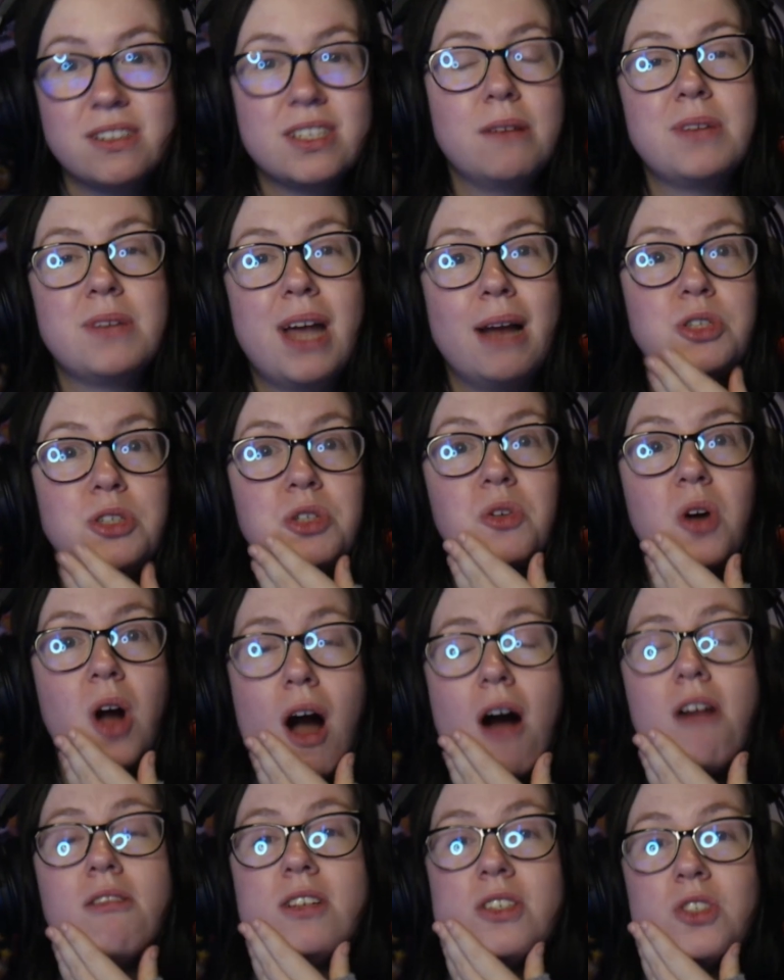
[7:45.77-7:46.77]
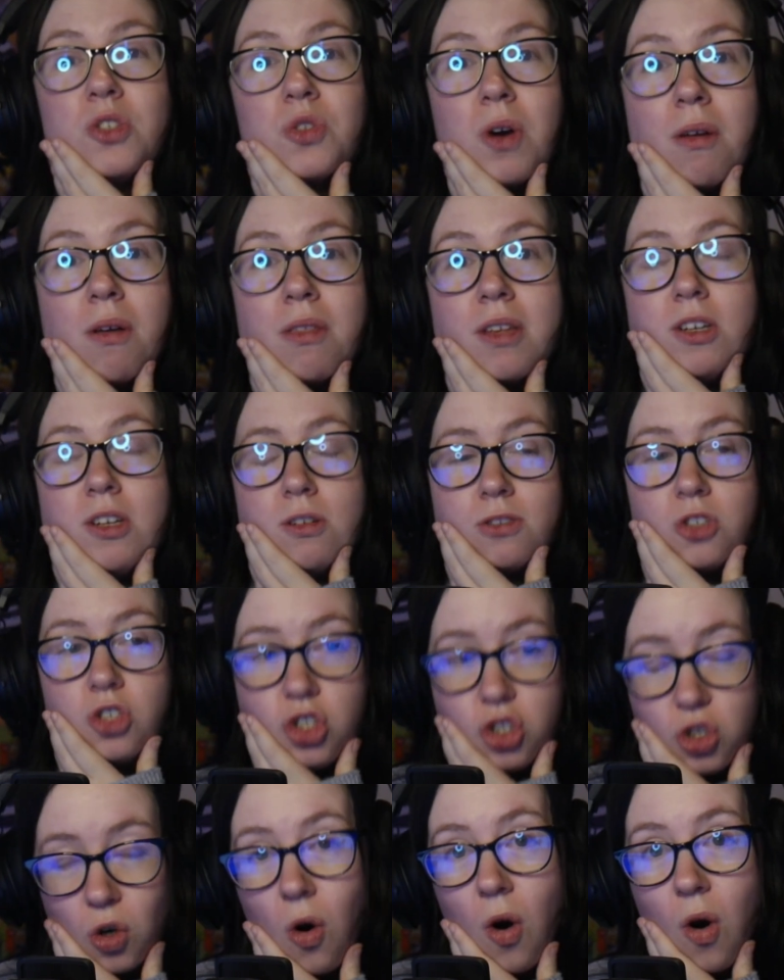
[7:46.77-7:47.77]
Sometimes you can't control that your
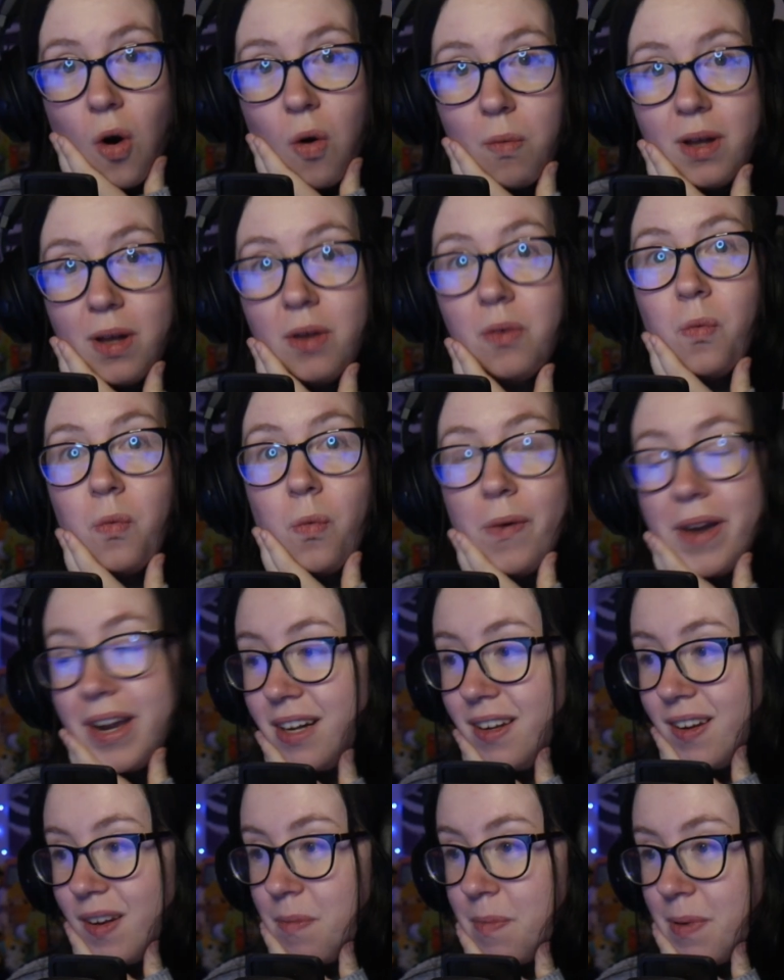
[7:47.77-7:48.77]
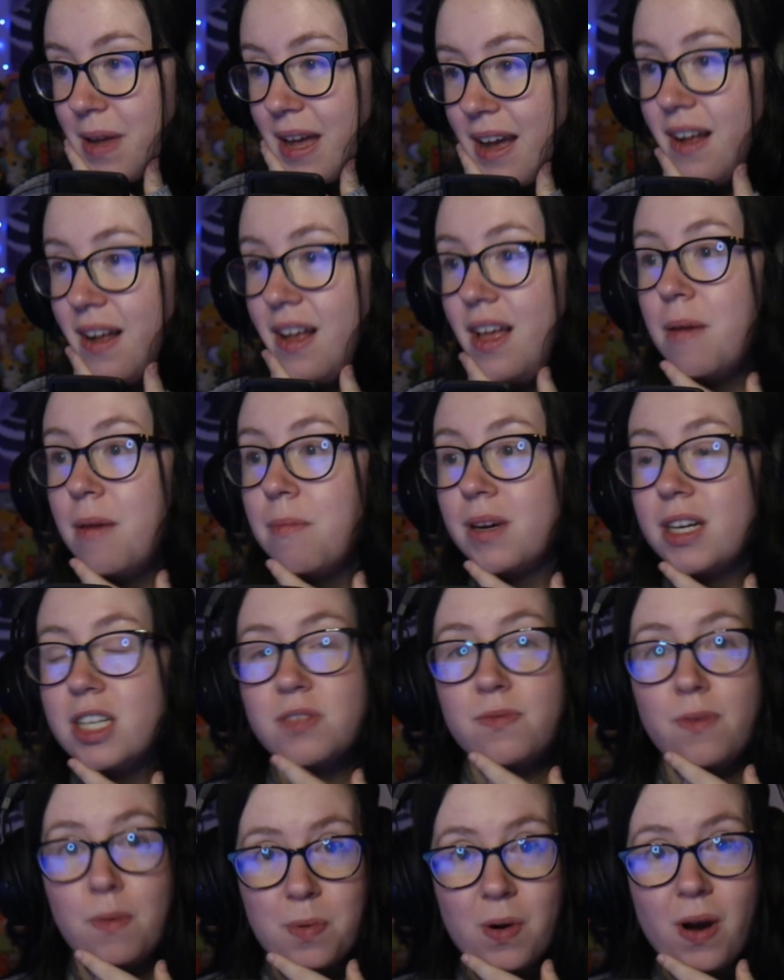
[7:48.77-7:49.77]
jaw will wiggle a bit
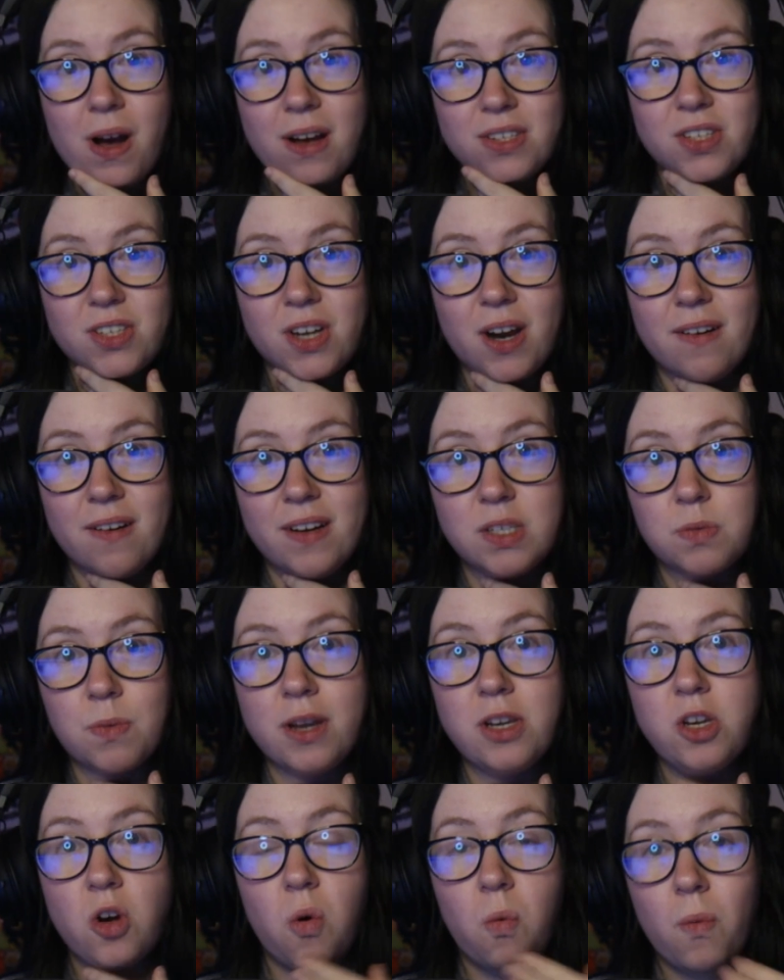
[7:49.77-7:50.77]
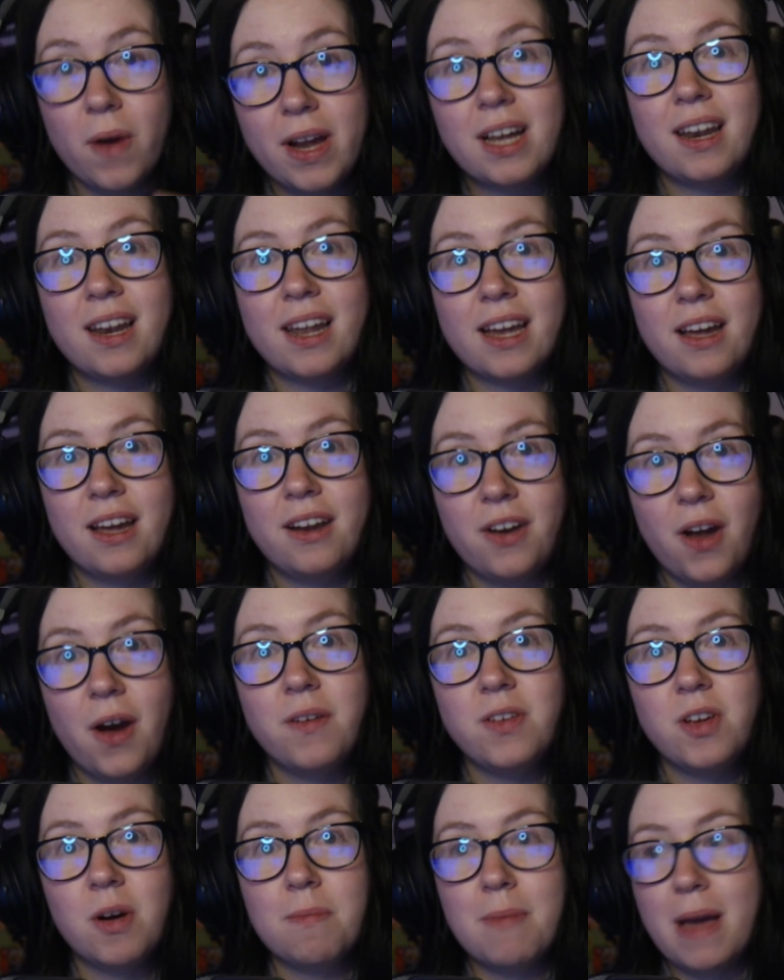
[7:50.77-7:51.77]
because vibrato is when you're wiggling a
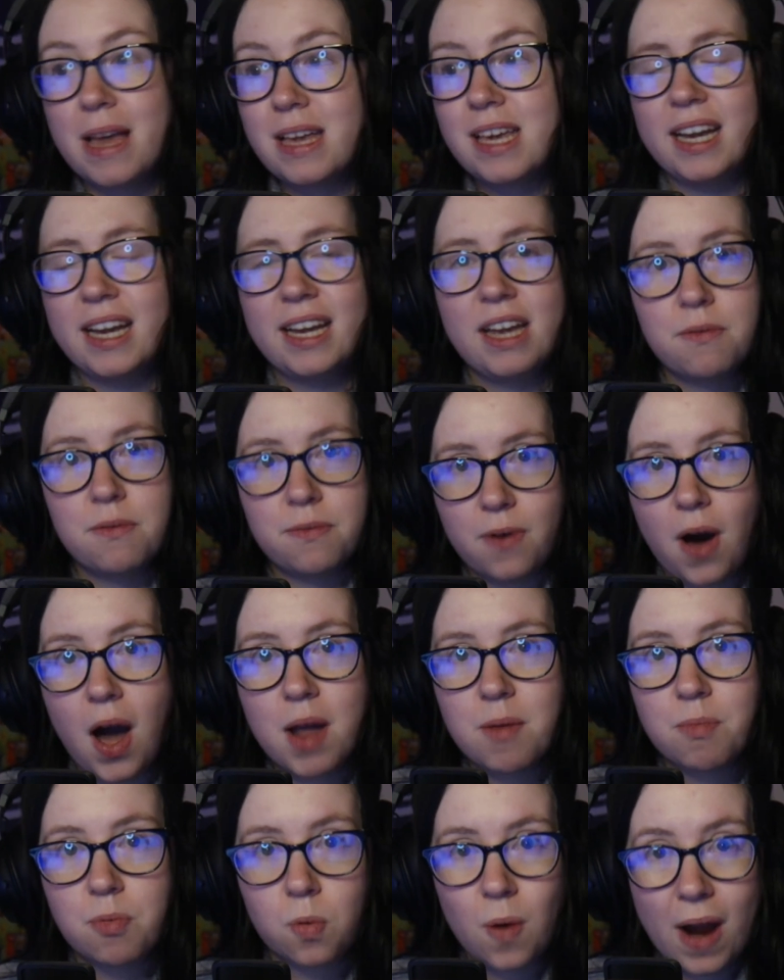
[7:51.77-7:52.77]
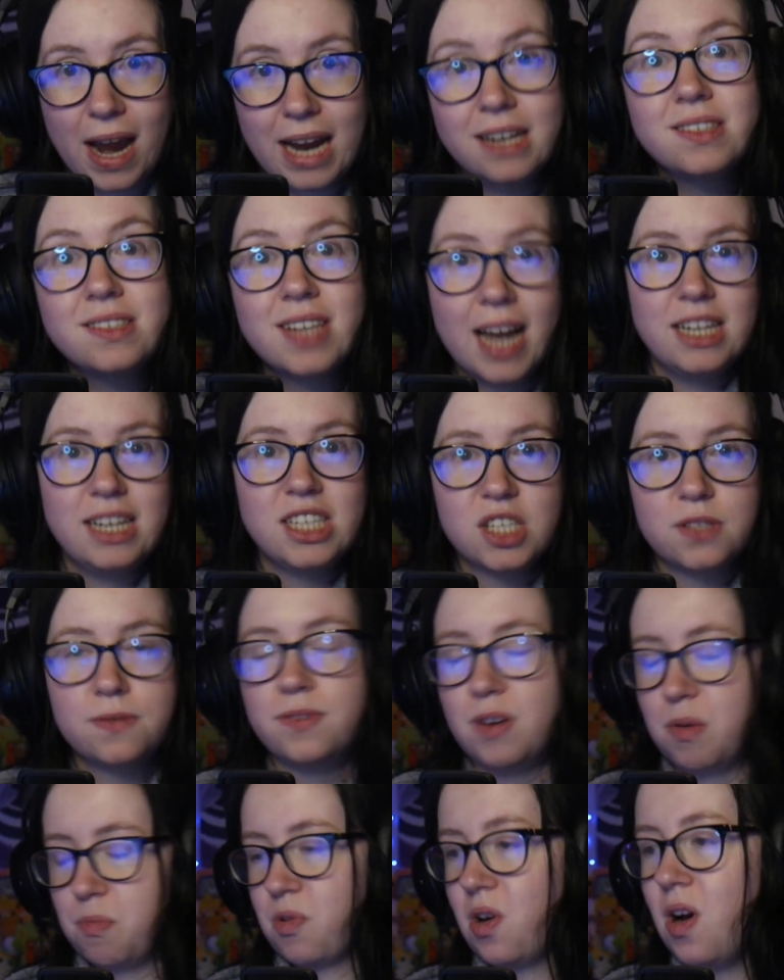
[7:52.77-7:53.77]
note, you're making it vibrate, hence
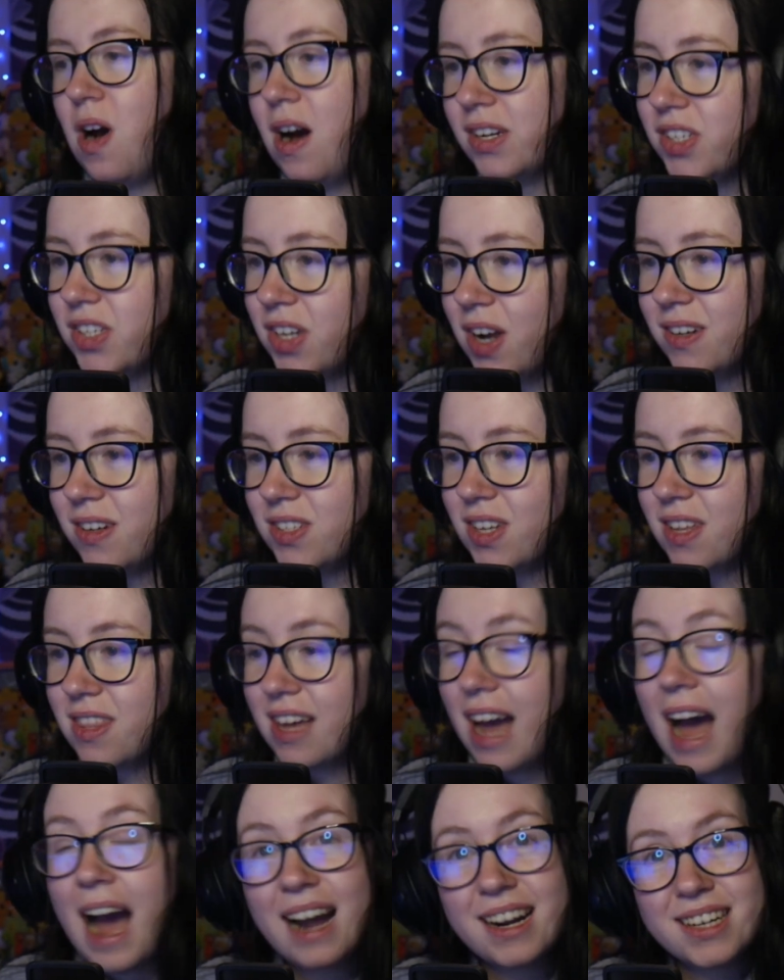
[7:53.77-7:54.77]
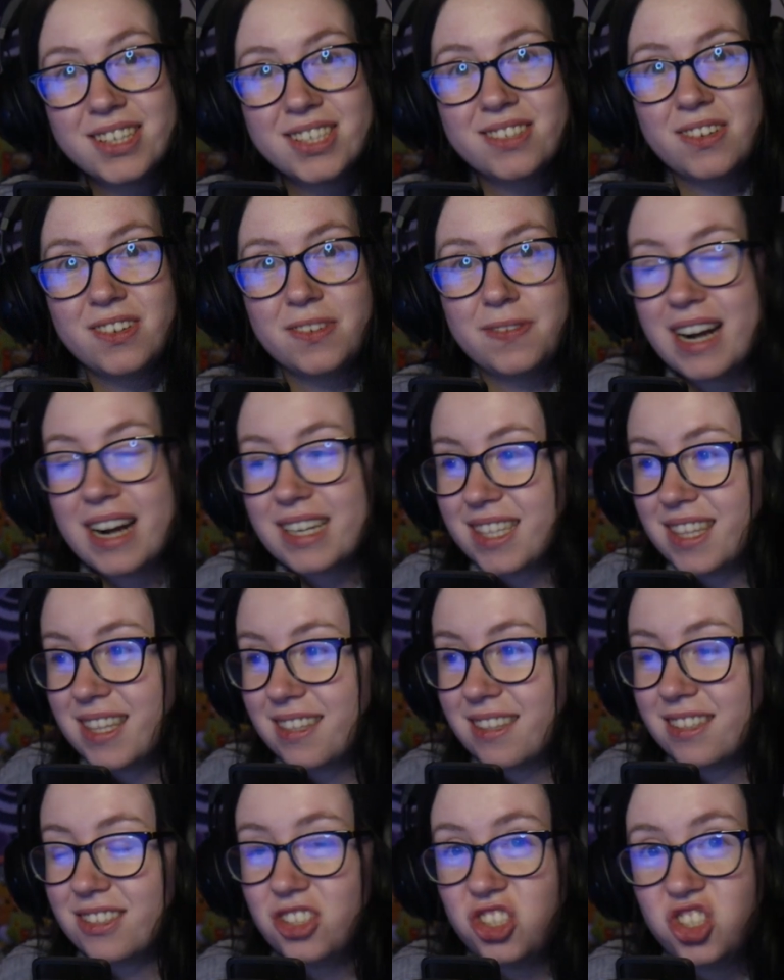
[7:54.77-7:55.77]
vibrato. So the actual fact
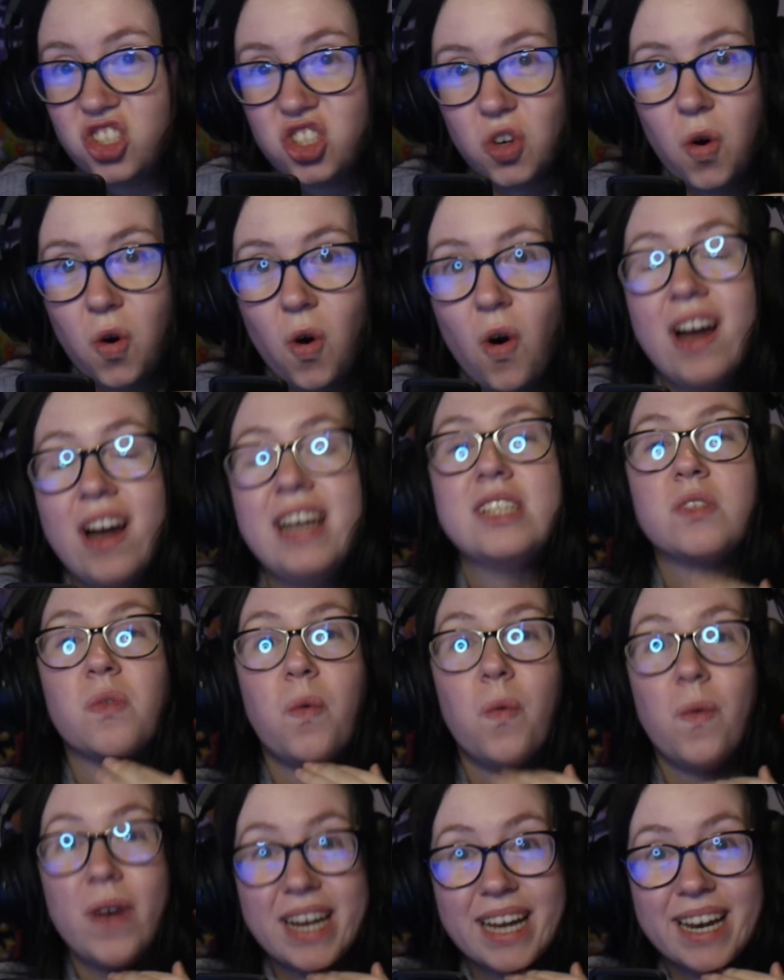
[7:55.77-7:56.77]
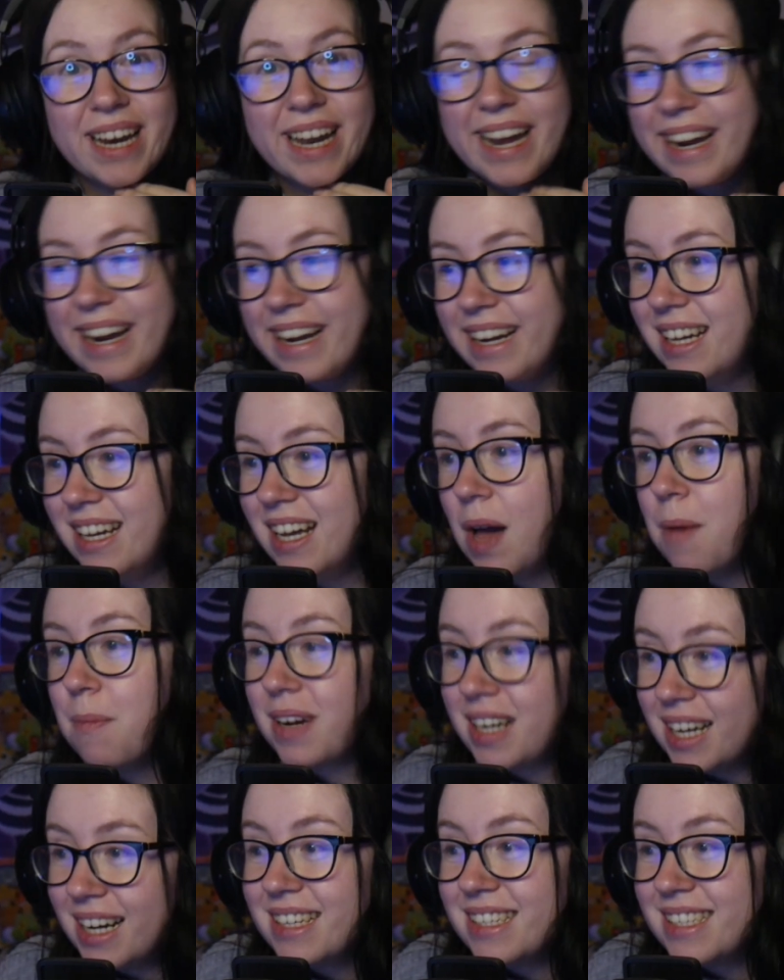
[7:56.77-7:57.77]
that the jaw is wiggling
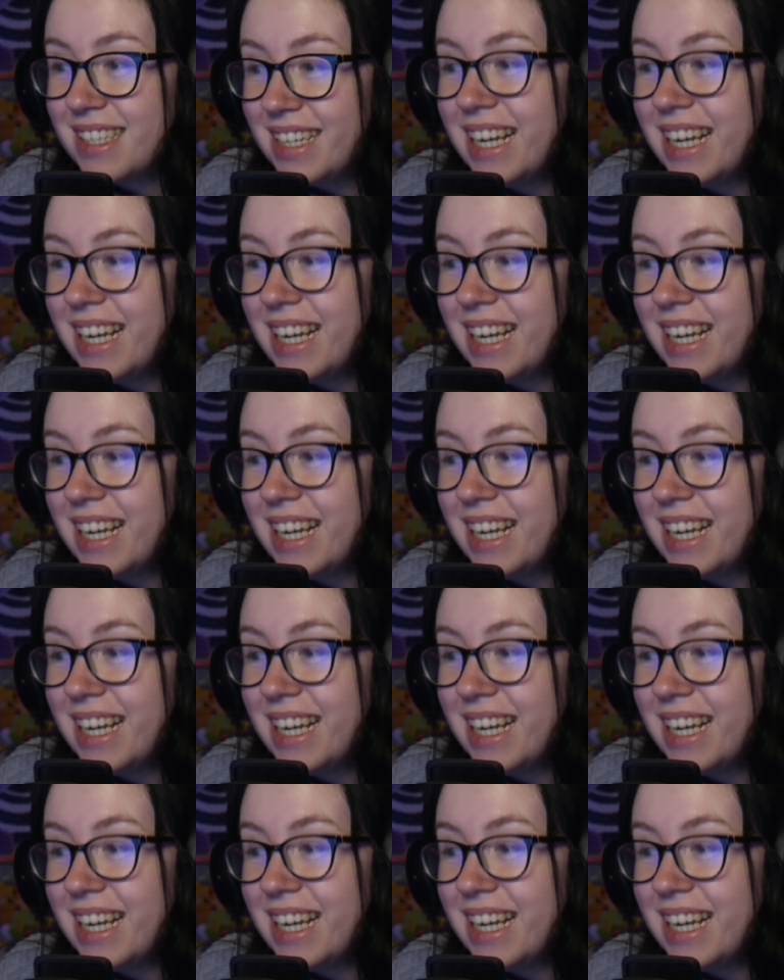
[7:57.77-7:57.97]
because